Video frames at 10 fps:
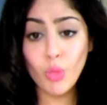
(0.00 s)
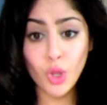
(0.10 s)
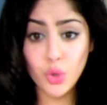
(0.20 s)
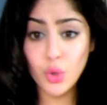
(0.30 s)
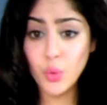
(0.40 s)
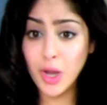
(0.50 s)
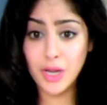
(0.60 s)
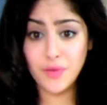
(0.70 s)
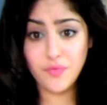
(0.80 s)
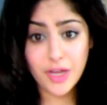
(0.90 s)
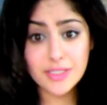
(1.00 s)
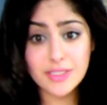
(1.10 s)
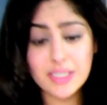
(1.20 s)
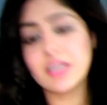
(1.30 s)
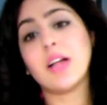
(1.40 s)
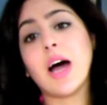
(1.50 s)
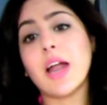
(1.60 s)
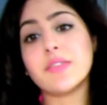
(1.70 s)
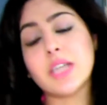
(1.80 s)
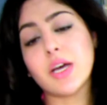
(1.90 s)
you don't want to invest in a lot
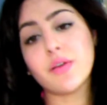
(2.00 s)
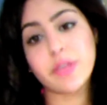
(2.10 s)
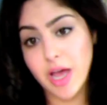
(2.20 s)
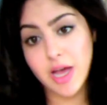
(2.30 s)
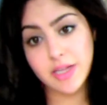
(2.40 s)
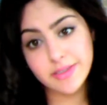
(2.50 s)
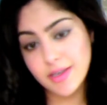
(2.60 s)
of stuff yet,